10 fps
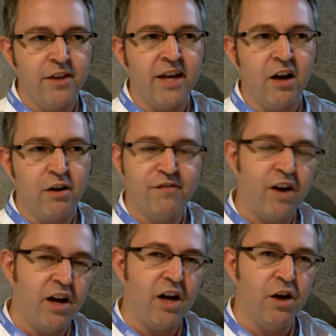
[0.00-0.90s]
They are a
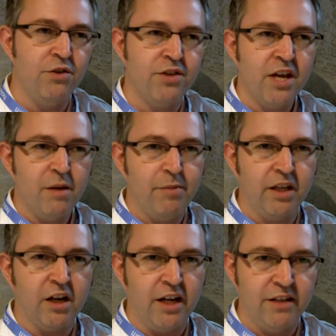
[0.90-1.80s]
fire hose, but
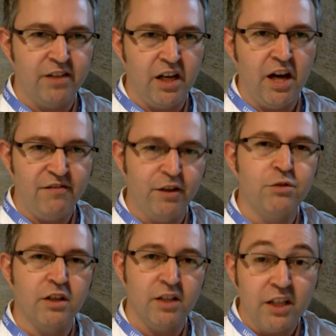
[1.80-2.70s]
a kind of a
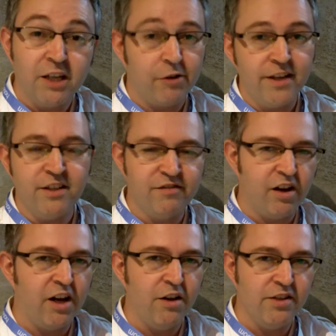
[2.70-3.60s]
filtered and a curated
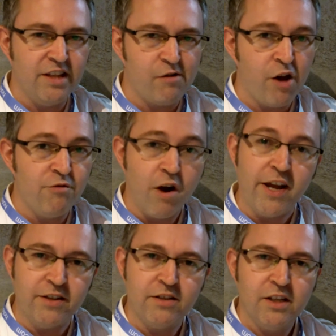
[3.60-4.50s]
fire hose in their own
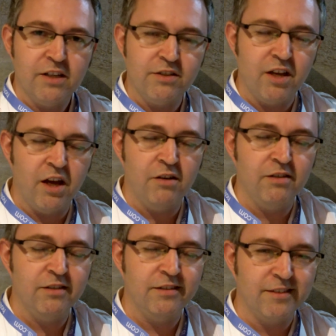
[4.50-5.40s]
right.
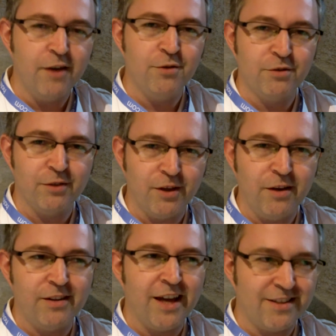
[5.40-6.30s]
So
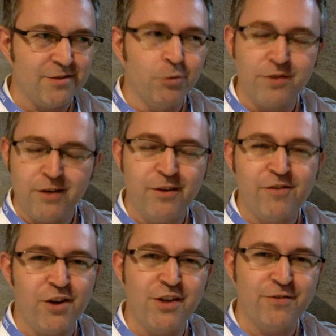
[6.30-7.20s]
that's also
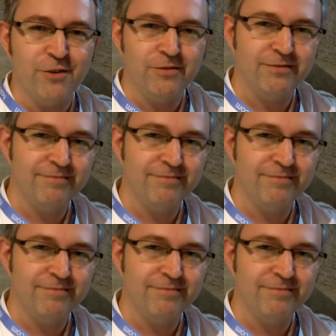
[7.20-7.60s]
very useful.